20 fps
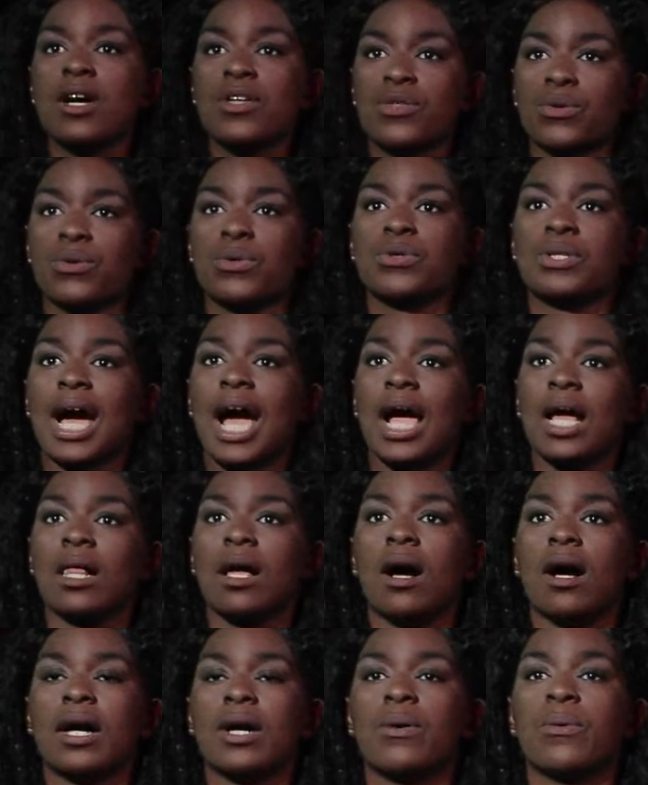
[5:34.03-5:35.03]
through
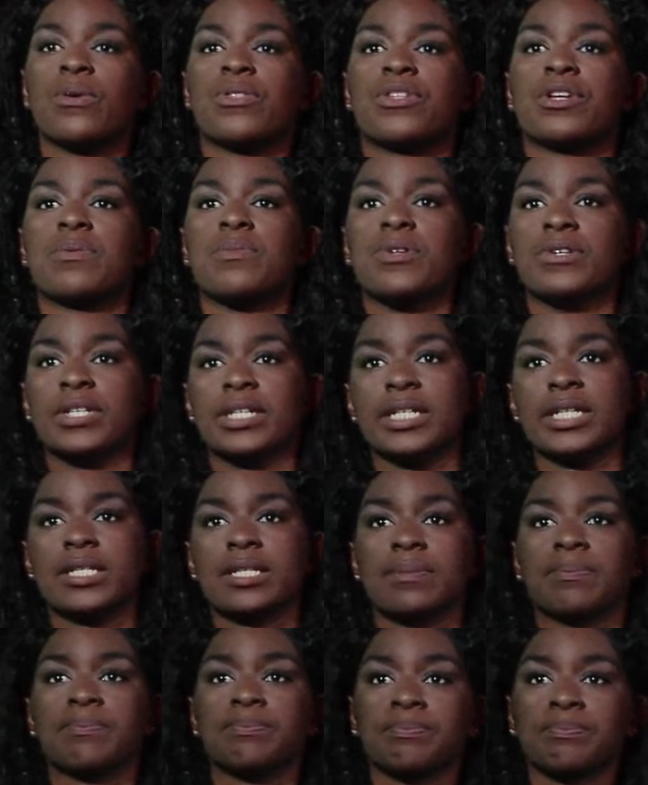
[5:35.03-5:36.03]
dialogue with the communities.